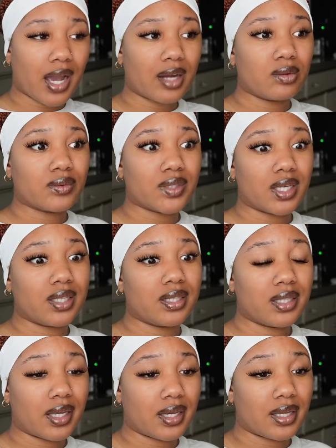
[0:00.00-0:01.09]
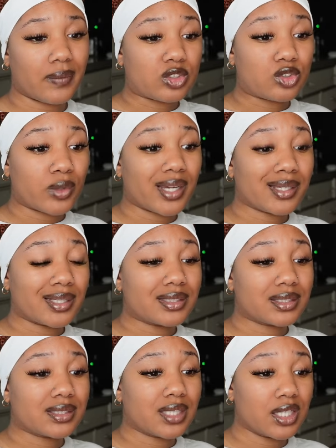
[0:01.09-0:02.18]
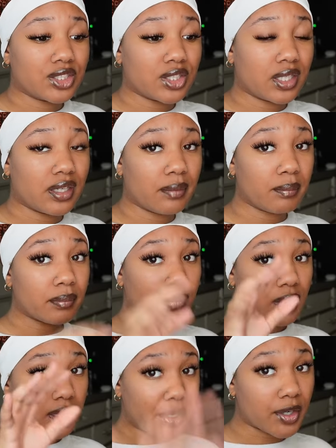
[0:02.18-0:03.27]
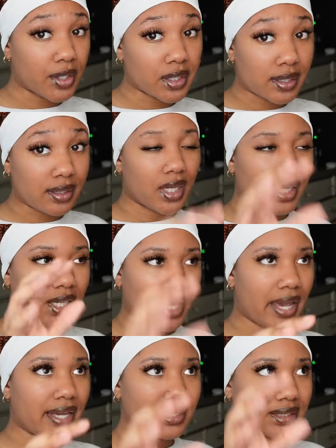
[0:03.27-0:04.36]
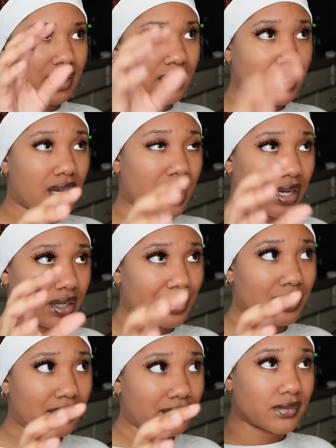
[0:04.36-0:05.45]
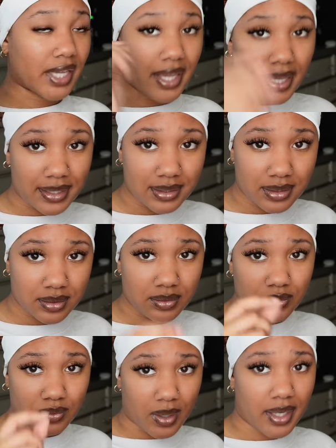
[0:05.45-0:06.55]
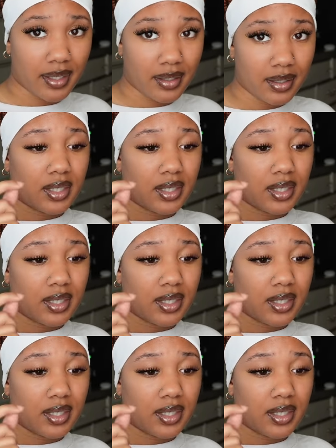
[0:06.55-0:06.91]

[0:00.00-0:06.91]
I don't think that Drake is touching him lyrically. He has a lot of hits, right?